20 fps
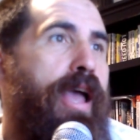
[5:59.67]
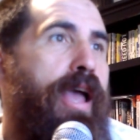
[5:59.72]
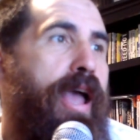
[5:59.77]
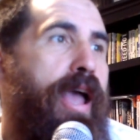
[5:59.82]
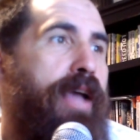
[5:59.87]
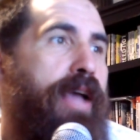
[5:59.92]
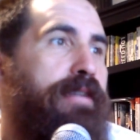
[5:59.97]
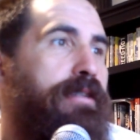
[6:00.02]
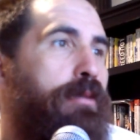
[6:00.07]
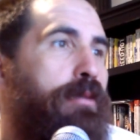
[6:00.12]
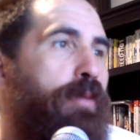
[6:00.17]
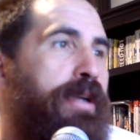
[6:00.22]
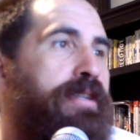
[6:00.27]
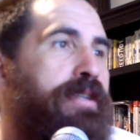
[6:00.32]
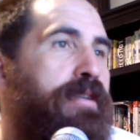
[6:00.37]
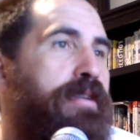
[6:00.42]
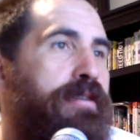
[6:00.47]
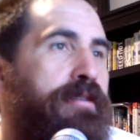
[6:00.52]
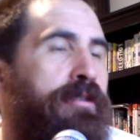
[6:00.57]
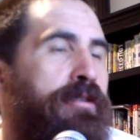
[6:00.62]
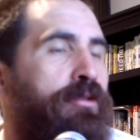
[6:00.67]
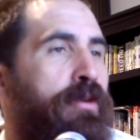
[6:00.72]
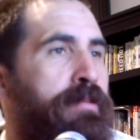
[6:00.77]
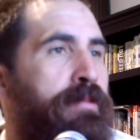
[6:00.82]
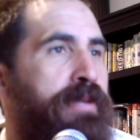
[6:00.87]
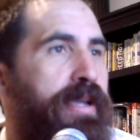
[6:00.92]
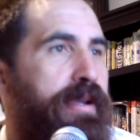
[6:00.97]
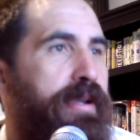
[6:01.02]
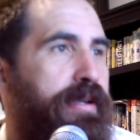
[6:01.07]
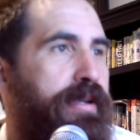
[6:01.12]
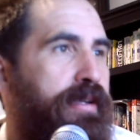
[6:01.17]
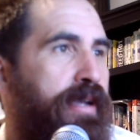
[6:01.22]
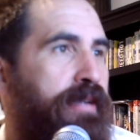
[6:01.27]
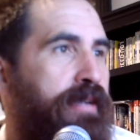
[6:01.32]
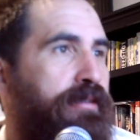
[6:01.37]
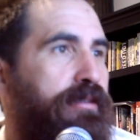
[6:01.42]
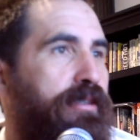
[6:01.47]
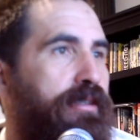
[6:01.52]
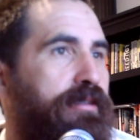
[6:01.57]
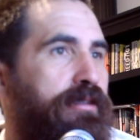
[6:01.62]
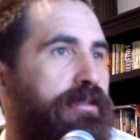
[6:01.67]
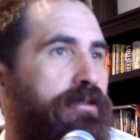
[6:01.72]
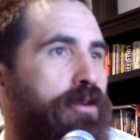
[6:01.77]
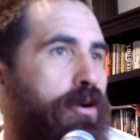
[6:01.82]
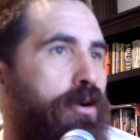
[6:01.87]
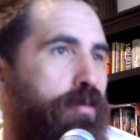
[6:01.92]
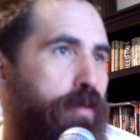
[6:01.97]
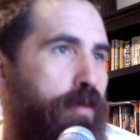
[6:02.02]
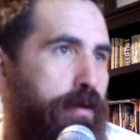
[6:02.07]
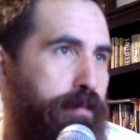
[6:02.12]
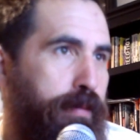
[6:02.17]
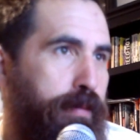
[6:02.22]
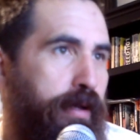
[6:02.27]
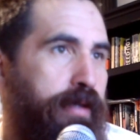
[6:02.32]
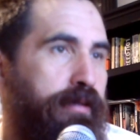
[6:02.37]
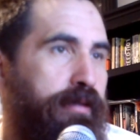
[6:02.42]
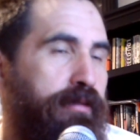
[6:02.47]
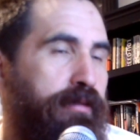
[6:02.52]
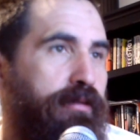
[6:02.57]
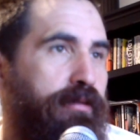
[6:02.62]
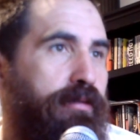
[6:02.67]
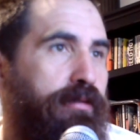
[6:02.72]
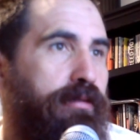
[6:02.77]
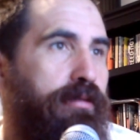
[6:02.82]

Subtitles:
as a way to discriminate against us in our workplace.